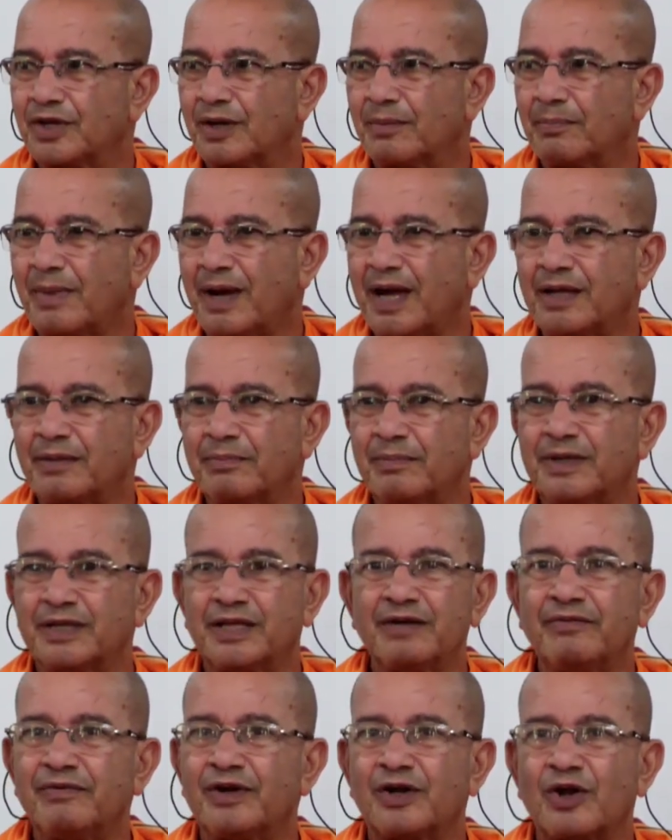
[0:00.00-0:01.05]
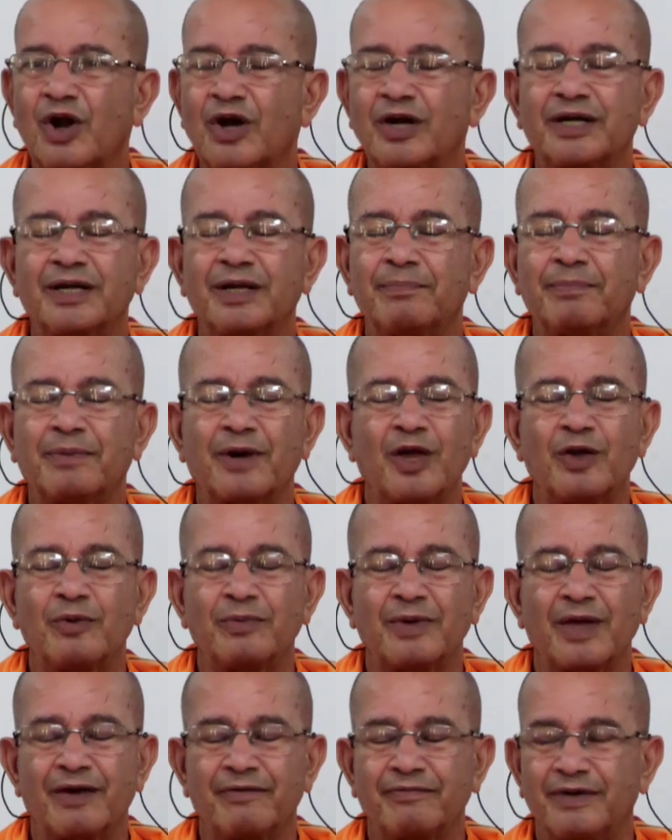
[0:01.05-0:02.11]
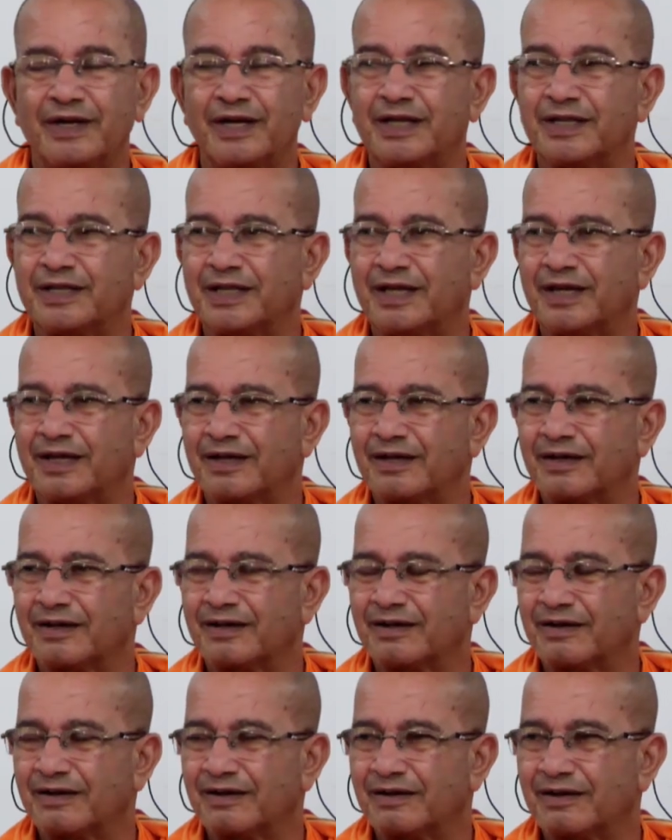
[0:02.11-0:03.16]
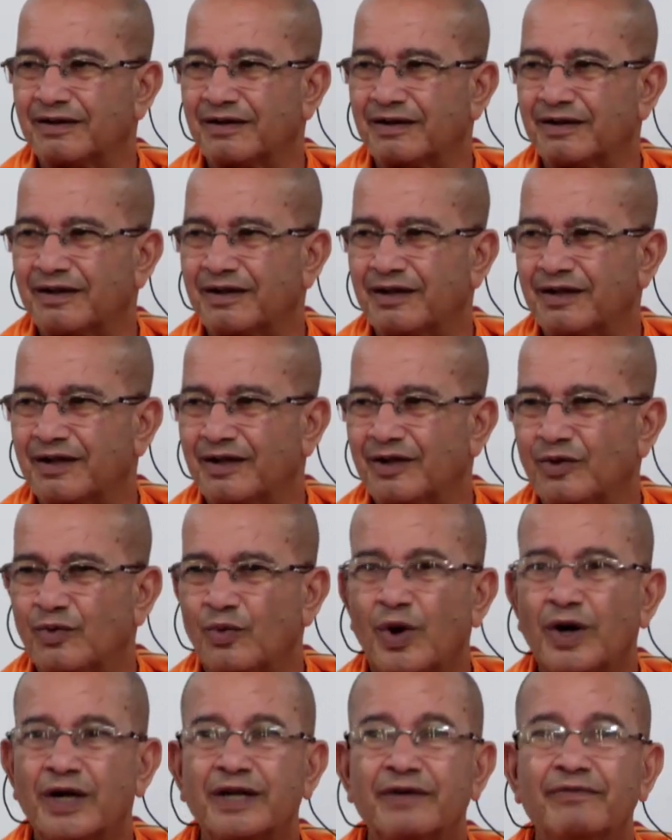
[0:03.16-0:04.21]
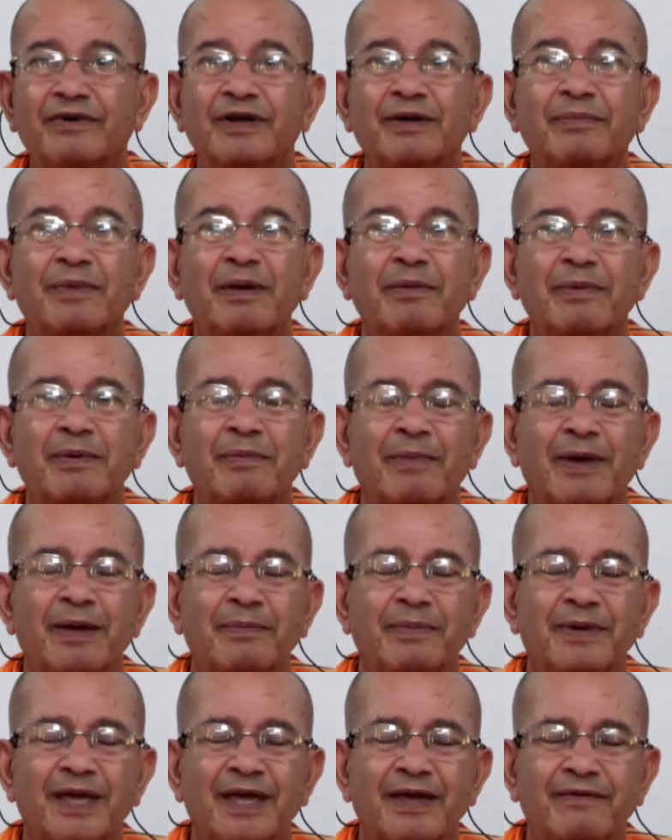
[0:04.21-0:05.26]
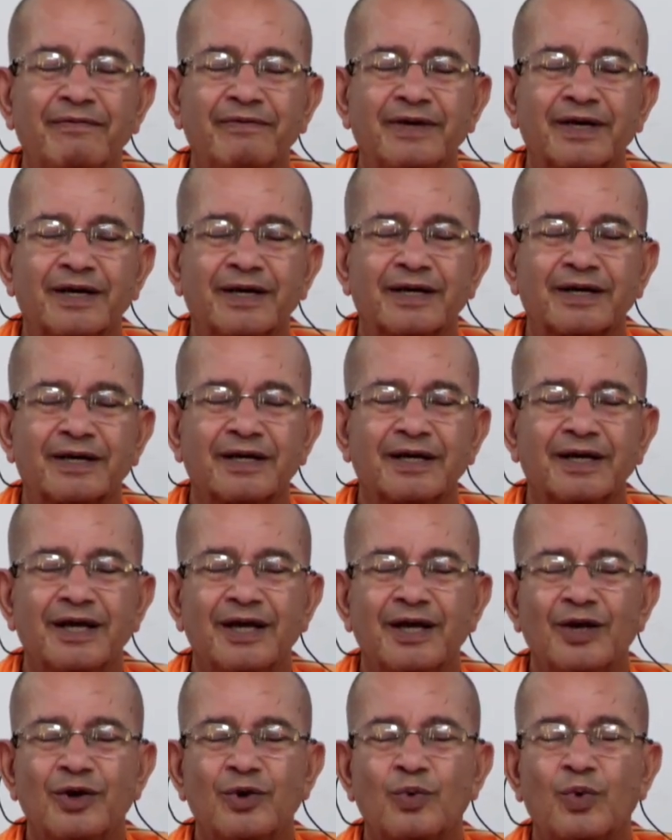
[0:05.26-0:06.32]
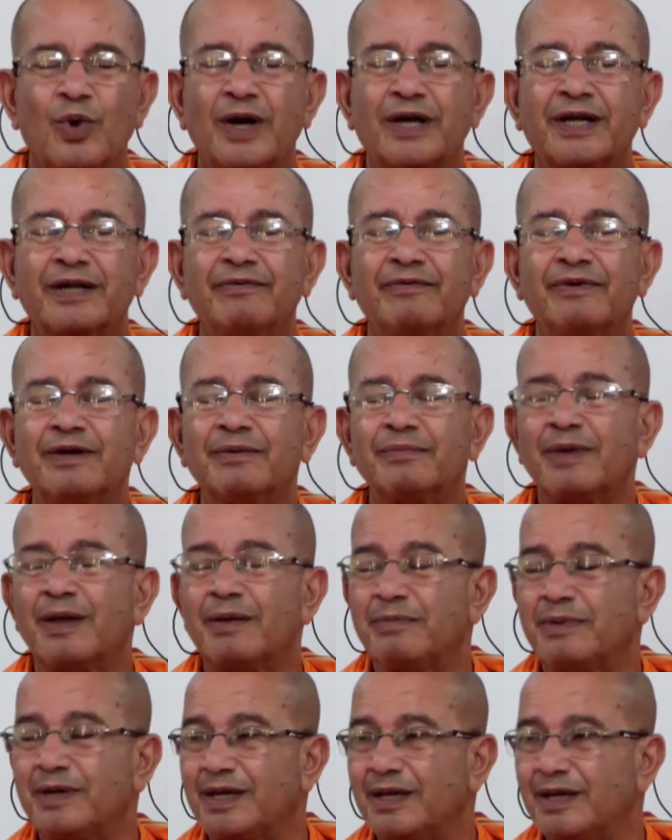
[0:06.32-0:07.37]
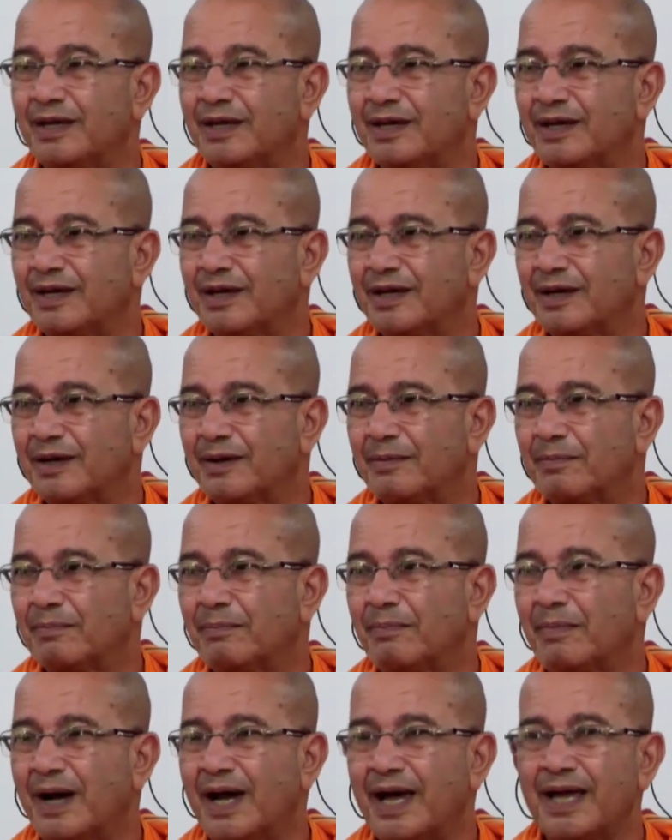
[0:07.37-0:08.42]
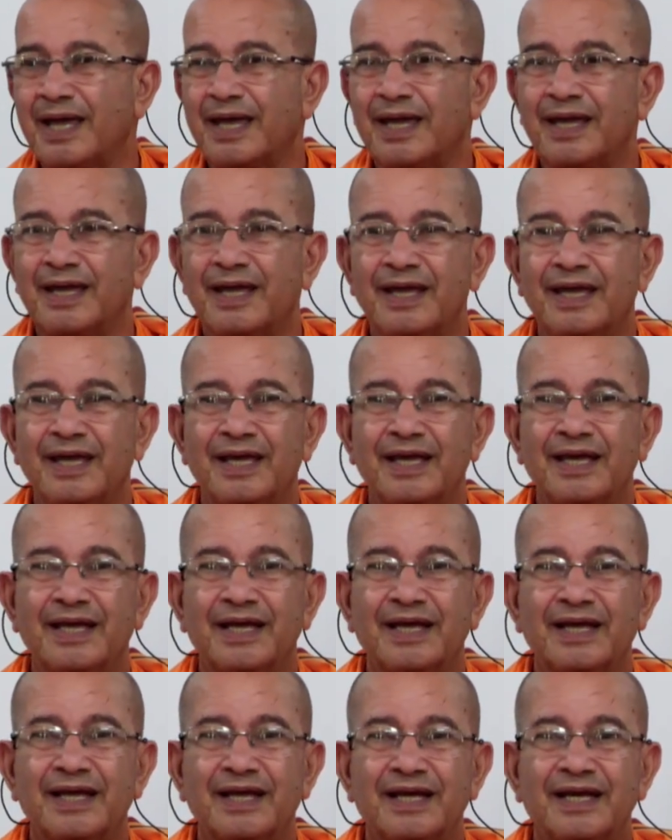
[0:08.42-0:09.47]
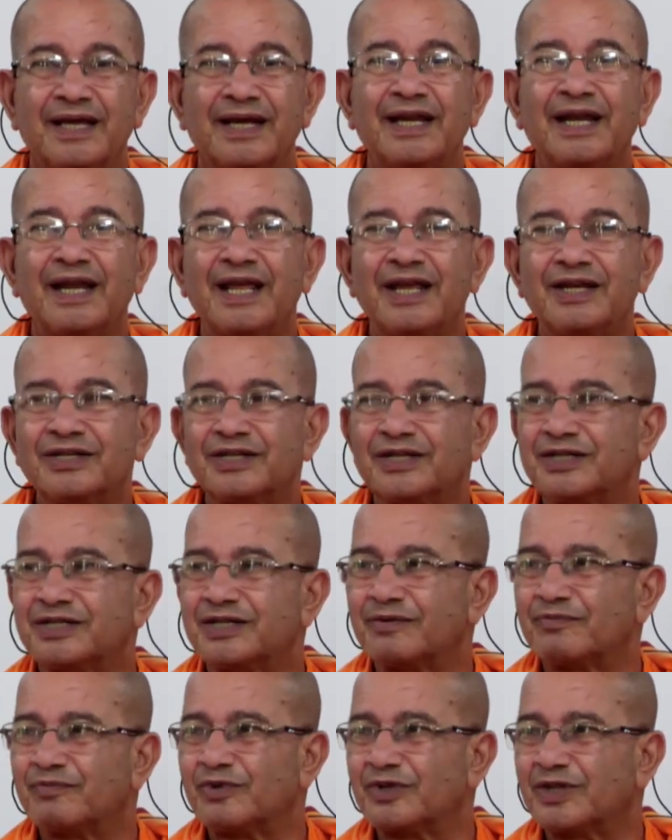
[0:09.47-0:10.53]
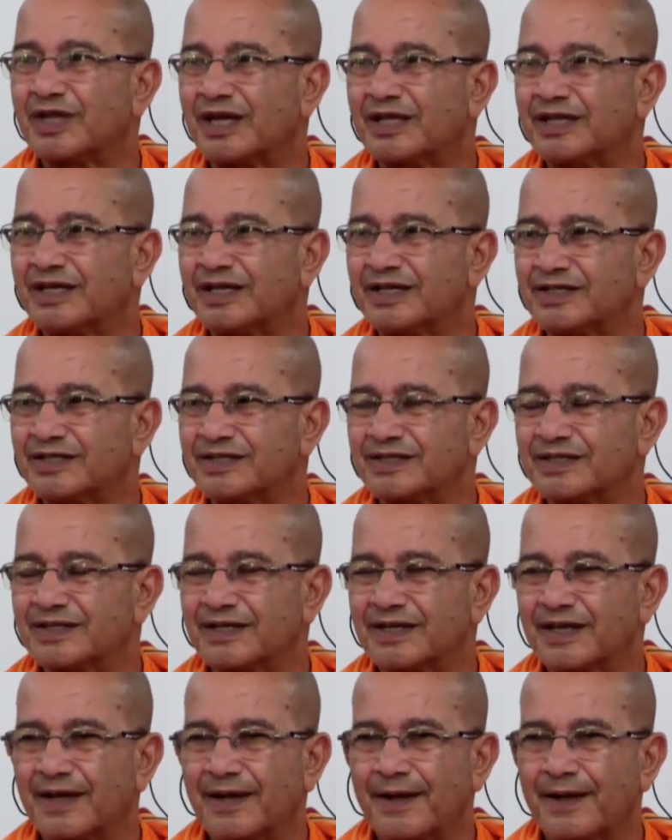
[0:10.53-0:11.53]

my mother will not deprive me of anything. Whatever may be my behavior, whatever may be my relationship with others,